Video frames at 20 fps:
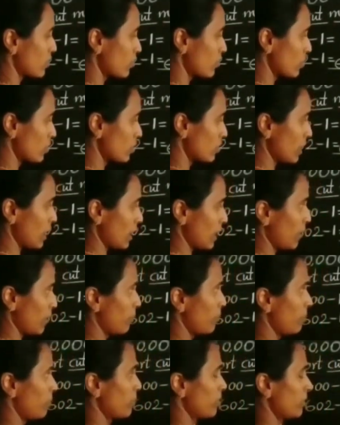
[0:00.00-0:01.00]
3.
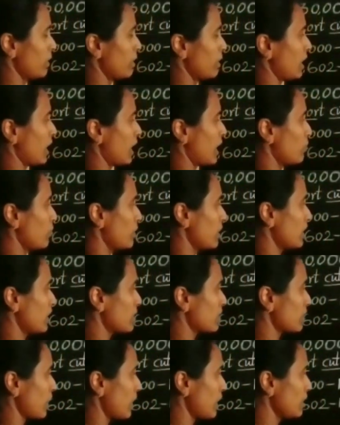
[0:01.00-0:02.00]
9 minus
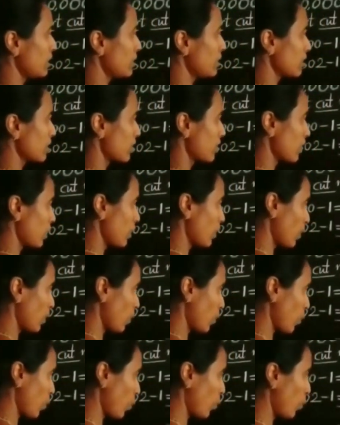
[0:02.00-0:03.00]
8,
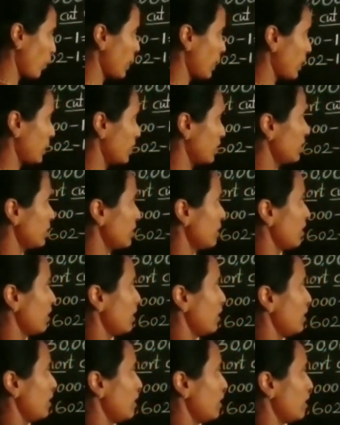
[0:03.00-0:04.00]
1.
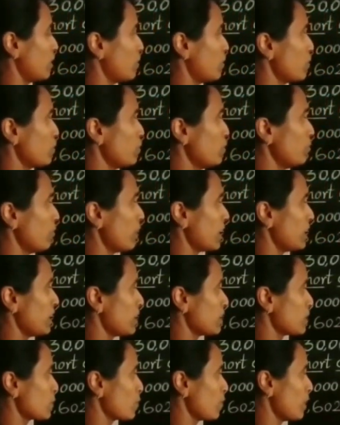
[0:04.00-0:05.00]
2
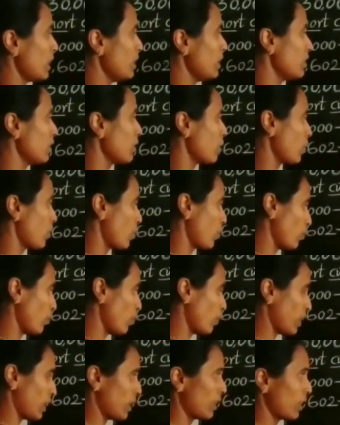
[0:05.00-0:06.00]
minus 1, 1.
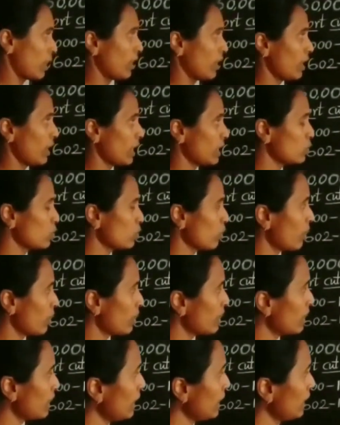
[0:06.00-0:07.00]
As we
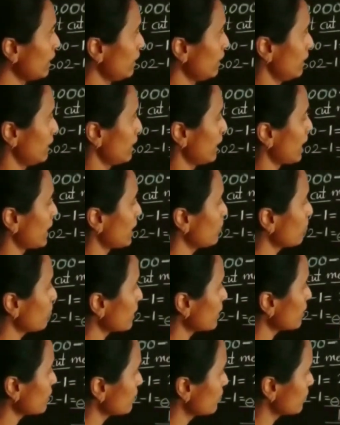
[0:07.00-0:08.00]
already learned, 9
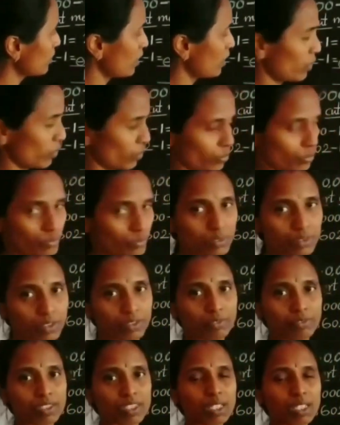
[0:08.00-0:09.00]
minus 0. If you
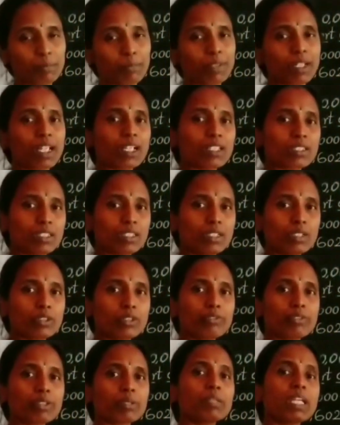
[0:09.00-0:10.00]
subtract 0
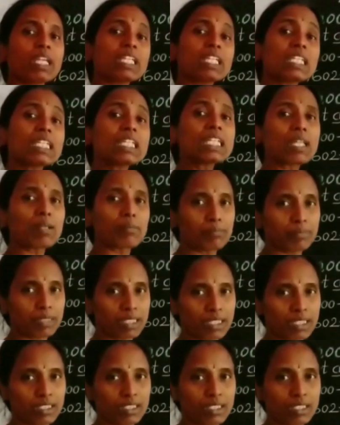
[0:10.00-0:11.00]
from any number,
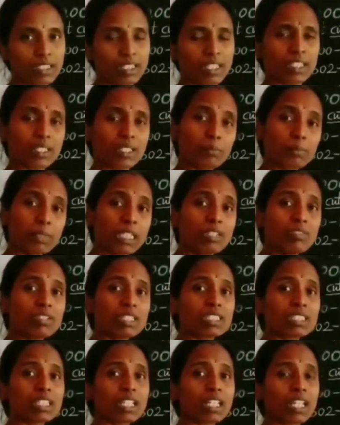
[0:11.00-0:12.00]
in the previous
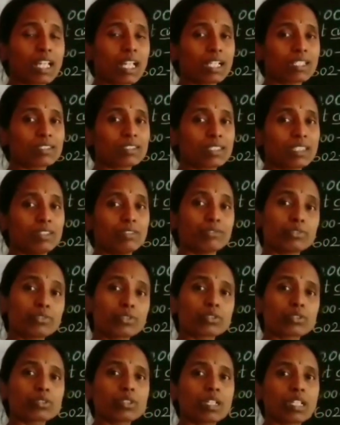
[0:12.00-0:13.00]
class, in
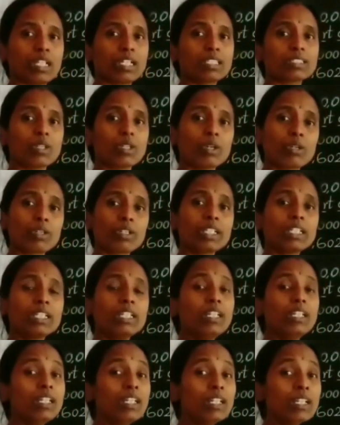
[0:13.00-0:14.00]
4th class,
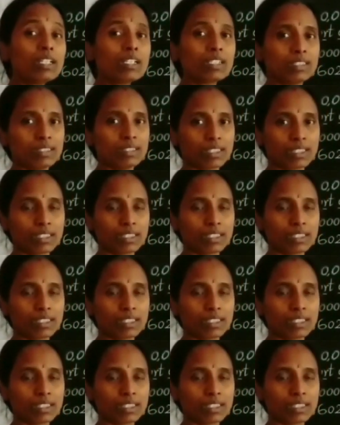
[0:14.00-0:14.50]
already learned